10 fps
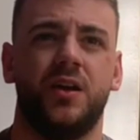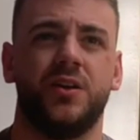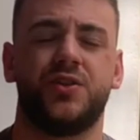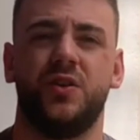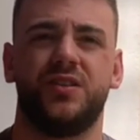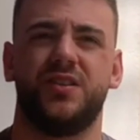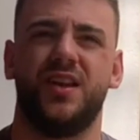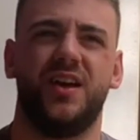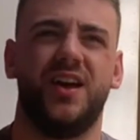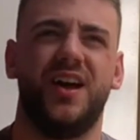So
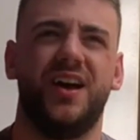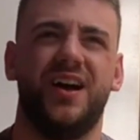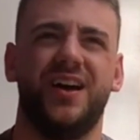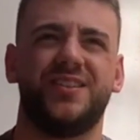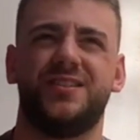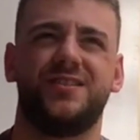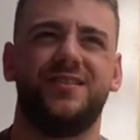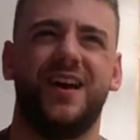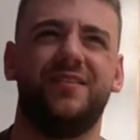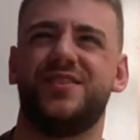
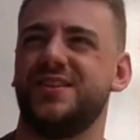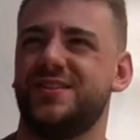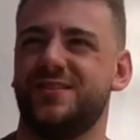I would say